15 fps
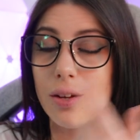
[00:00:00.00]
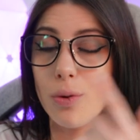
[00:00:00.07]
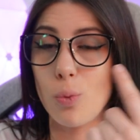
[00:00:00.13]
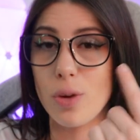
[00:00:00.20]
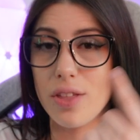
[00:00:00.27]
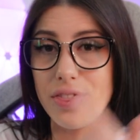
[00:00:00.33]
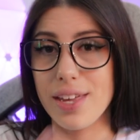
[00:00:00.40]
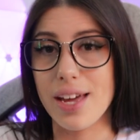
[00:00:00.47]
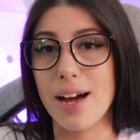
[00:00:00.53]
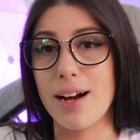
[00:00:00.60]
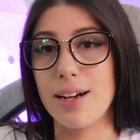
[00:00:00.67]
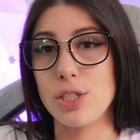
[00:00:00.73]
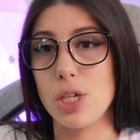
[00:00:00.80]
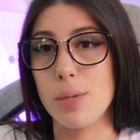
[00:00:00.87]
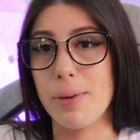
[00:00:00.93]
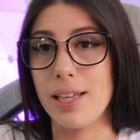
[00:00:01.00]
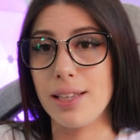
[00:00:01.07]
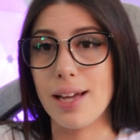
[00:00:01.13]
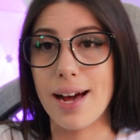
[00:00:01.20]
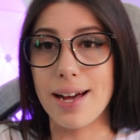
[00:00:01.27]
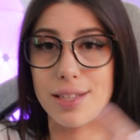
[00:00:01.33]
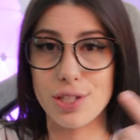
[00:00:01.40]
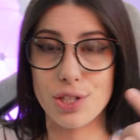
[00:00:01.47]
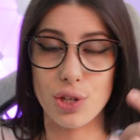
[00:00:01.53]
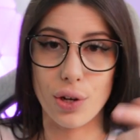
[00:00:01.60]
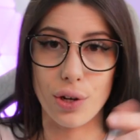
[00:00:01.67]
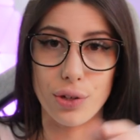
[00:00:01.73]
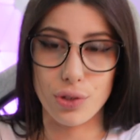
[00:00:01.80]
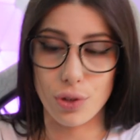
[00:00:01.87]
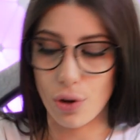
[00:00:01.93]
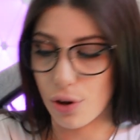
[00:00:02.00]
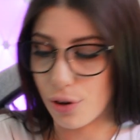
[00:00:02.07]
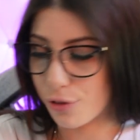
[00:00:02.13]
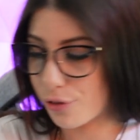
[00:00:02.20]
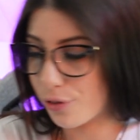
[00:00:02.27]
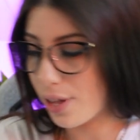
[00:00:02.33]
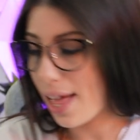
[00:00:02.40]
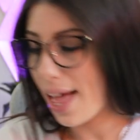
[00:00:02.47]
with the RGB lights turned off.